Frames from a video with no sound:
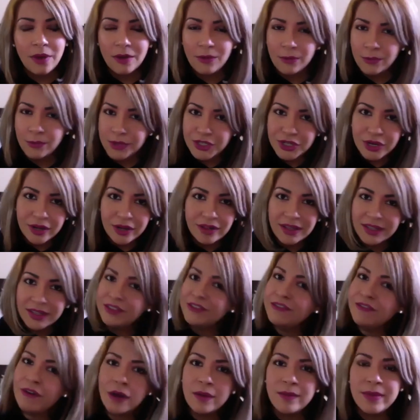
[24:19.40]
Which are like the
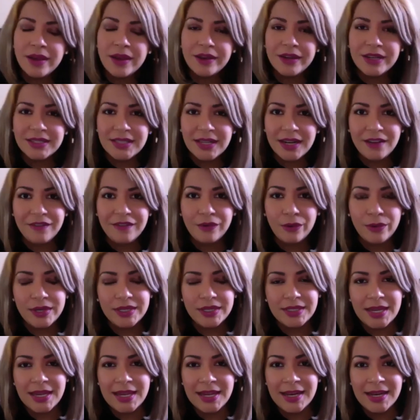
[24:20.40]
farm areas that I
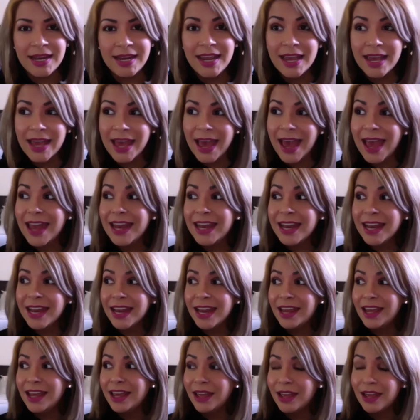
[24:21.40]
focus in. And
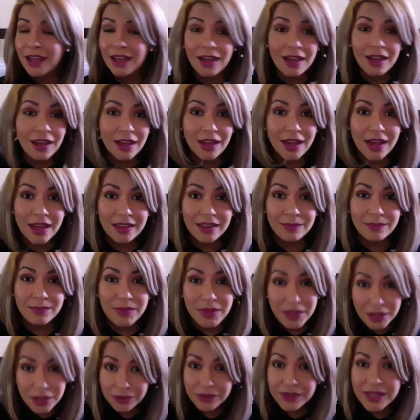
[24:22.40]

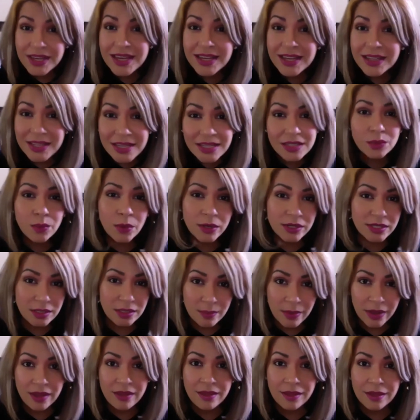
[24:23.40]
literally at least once a
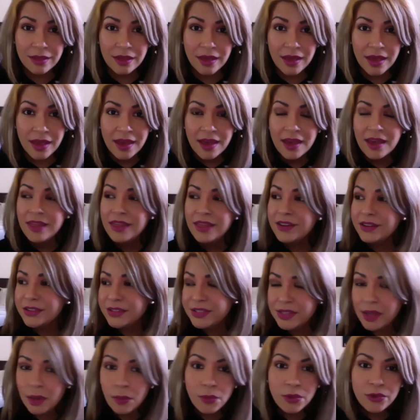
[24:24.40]
month,
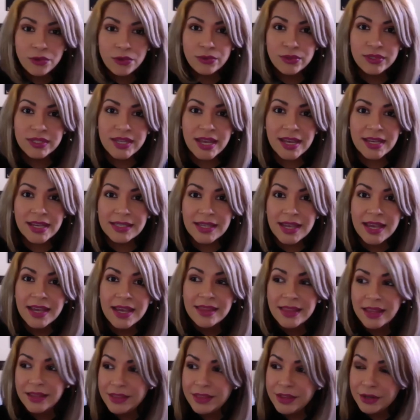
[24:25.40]
there's someone who says
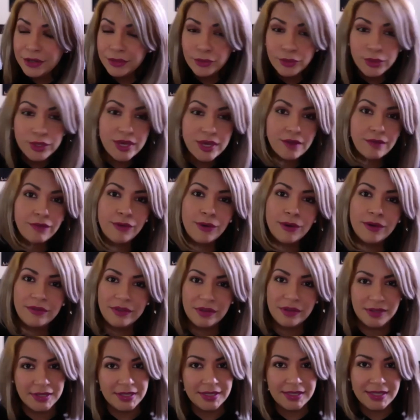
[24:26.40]
that they're looking for a
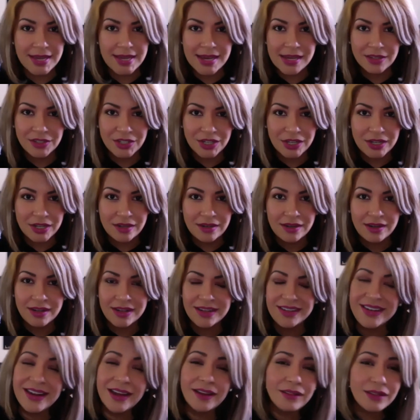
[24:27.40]
real estate agent.
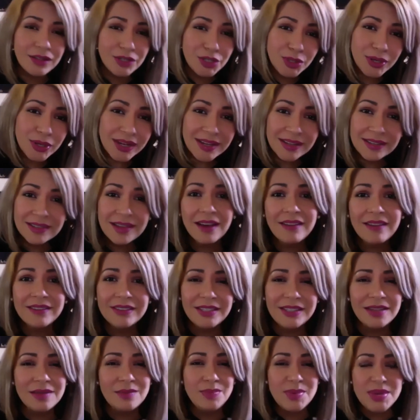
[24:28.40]
Now, the trick is
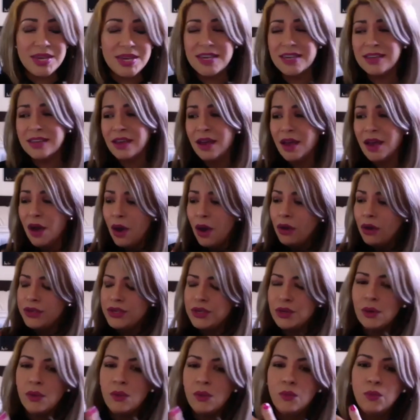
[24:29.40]
obviously being,
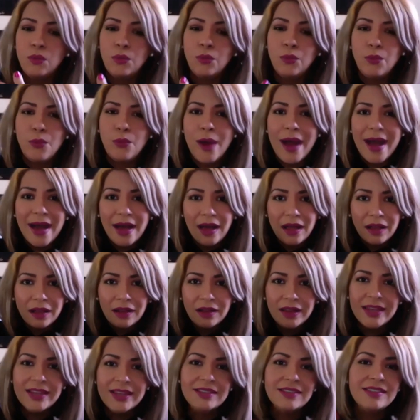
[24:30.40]

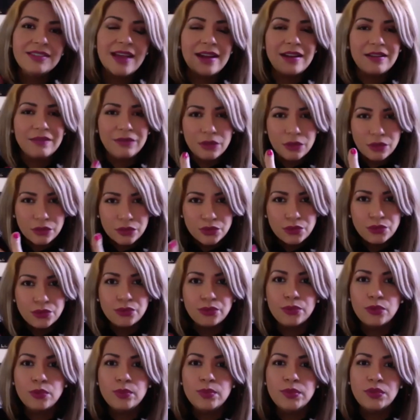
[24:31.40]
well inside of those
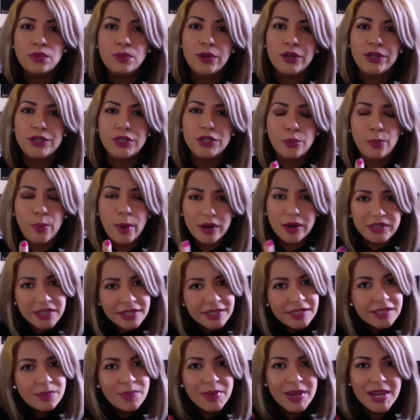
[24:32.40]
groups where you're
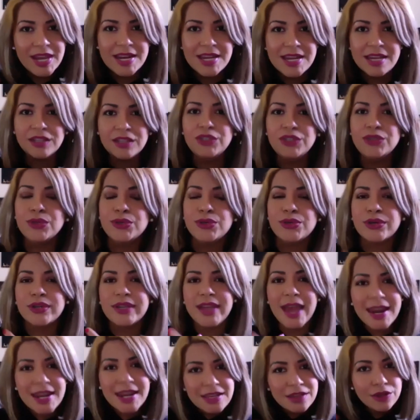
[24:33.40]
participating, so you're
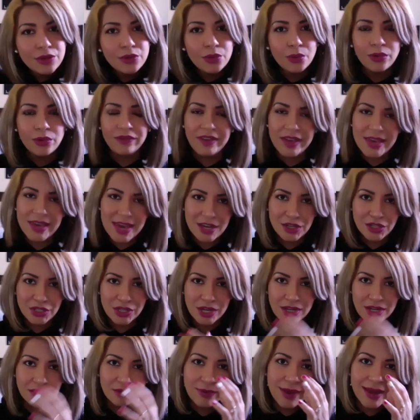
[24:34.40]
getting the
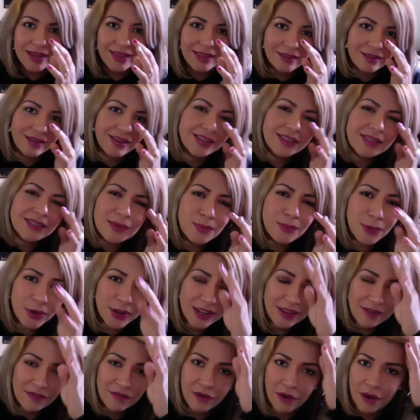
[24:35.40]
notifications, right? There is some
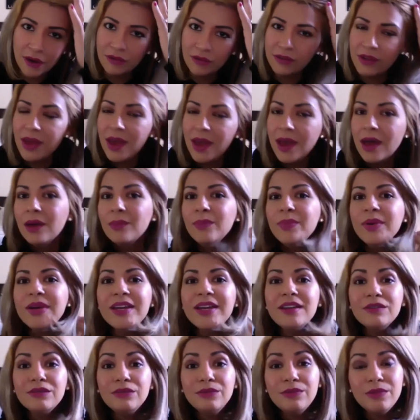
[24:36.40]
work involved, but
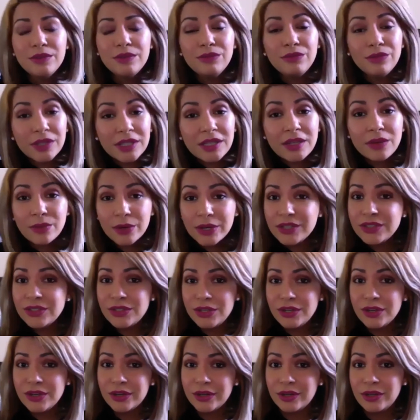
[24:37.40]
it really works
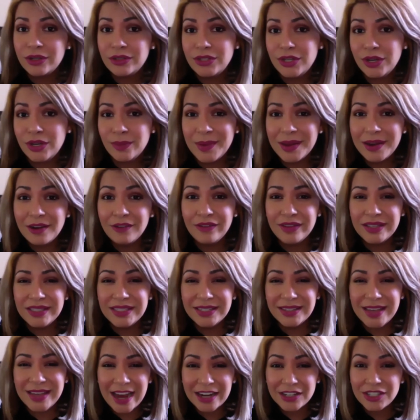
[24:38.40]
to your benefit
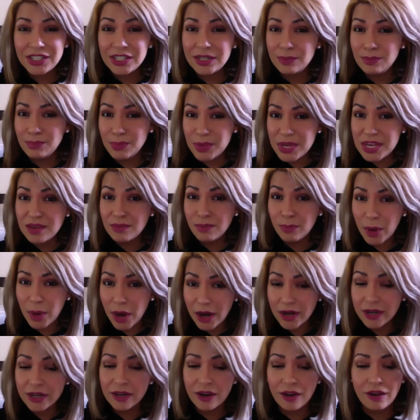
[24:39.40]
to actually be
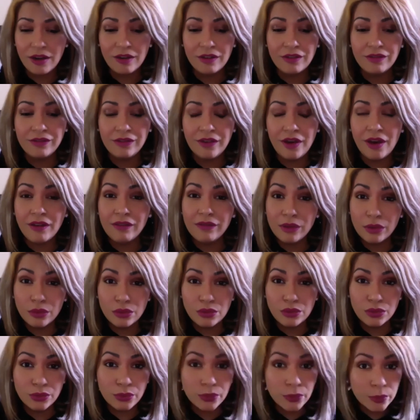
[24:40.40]
part of
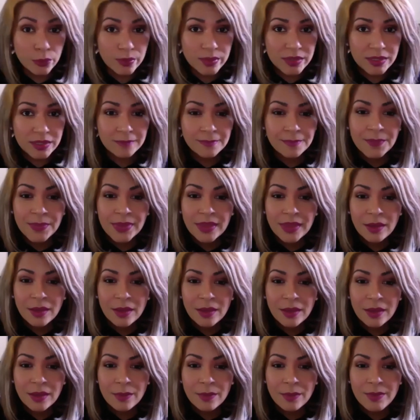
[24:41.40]
those groups,
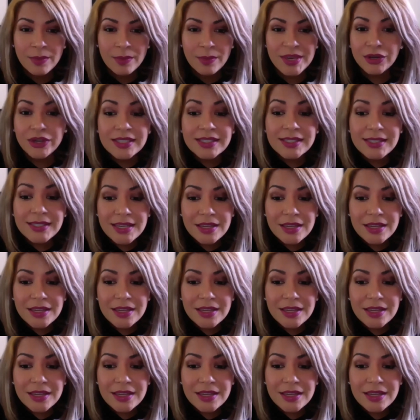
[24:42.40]
because you're going to see